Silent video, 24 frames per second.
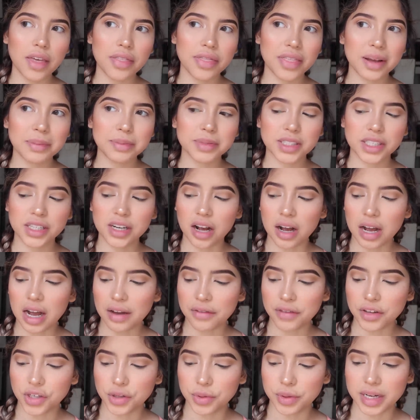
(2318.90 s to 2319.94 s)
them to not
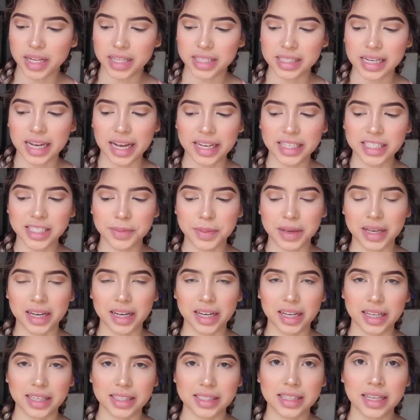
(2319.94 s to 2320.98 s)
have you do any tests,
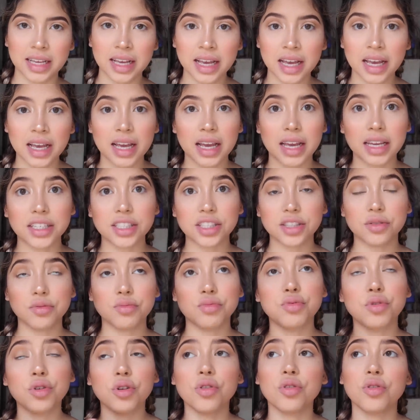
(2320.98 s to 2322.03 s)
because,
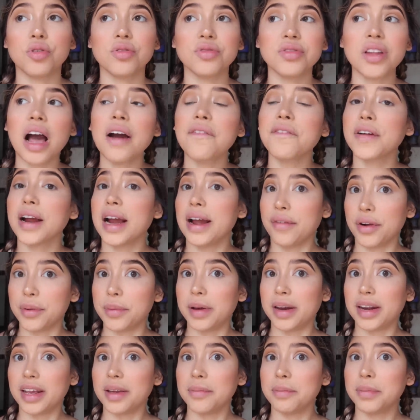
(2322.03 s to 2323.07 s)
well, not for
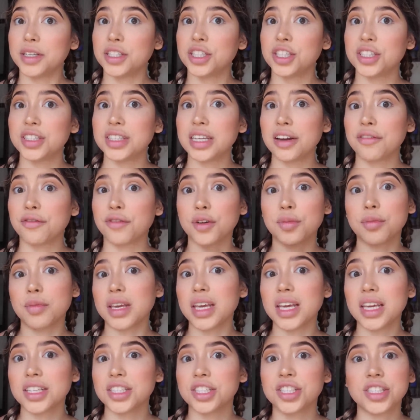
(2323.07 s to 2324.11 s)
everybody, but she said for
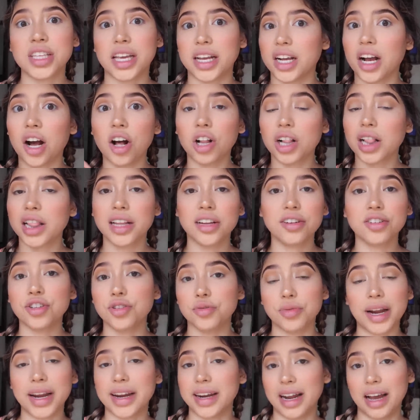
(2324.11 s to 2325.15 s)
me, she's like, I'll clear
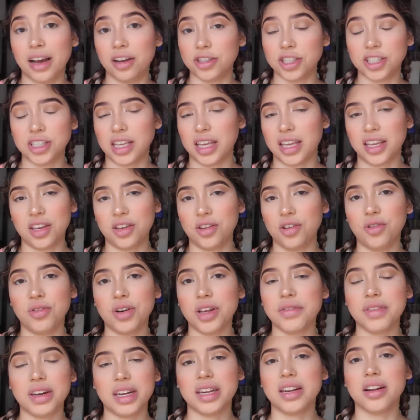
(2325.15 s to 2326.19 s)
you right now. She's like, you don't
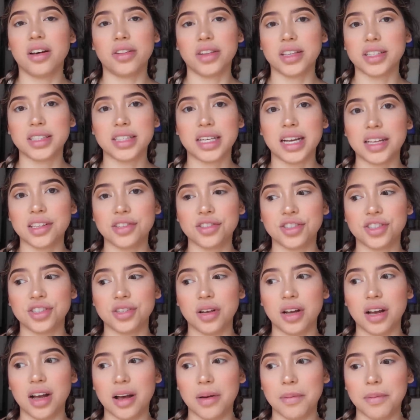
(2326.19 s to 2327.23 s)
even need all these
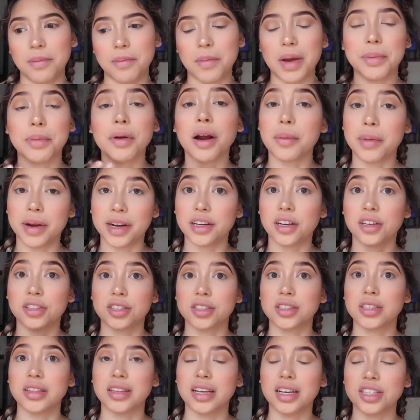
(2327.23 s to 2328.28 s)
tests. My primary
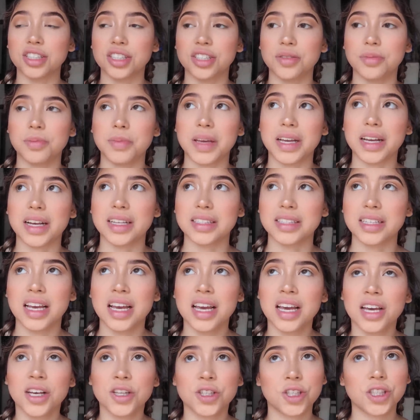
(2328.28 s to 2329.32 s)
doctor said that, because
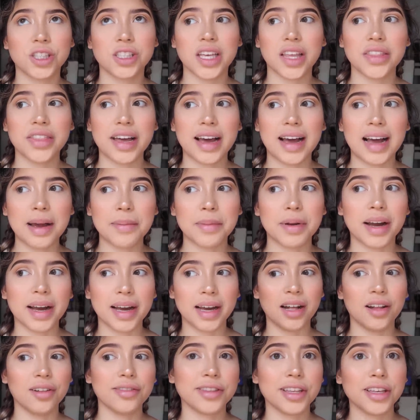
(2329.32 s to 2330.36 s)
she said that I'm a
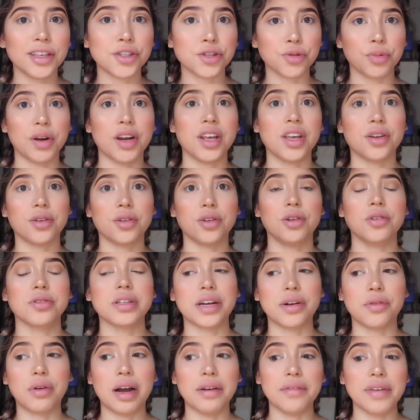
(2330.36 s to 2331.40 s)
healthy 20-year-old.
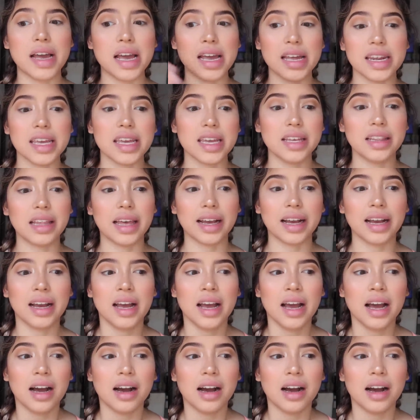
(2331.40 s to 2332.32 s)
I don't have any like